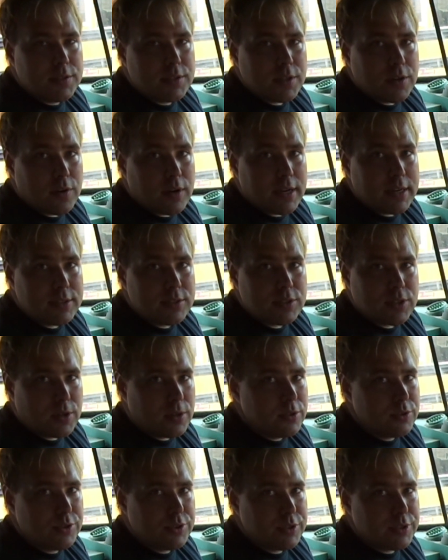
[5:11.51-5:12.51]
so I
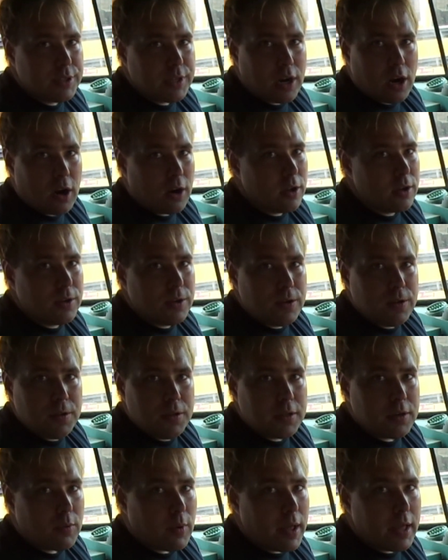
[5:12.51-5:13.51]
searched an article
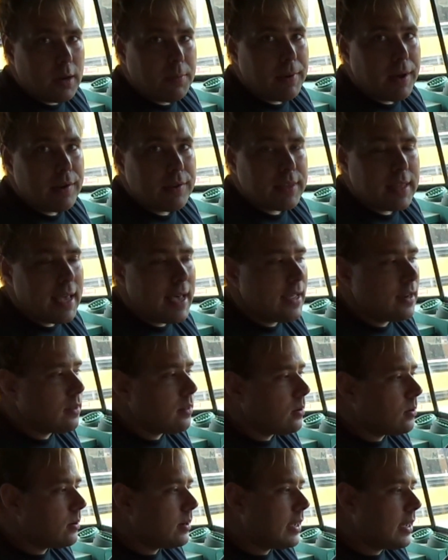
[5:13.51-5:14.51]
and read about that and
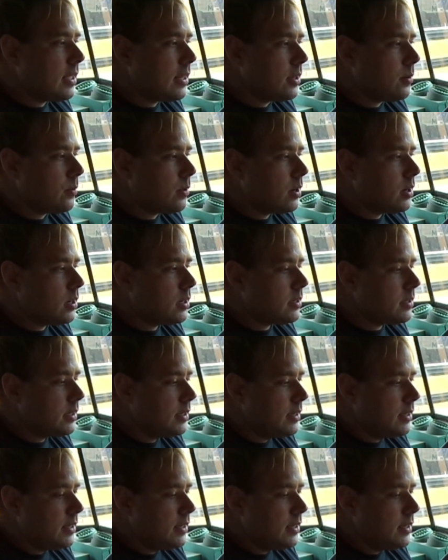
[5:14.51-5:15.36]
learned how they work,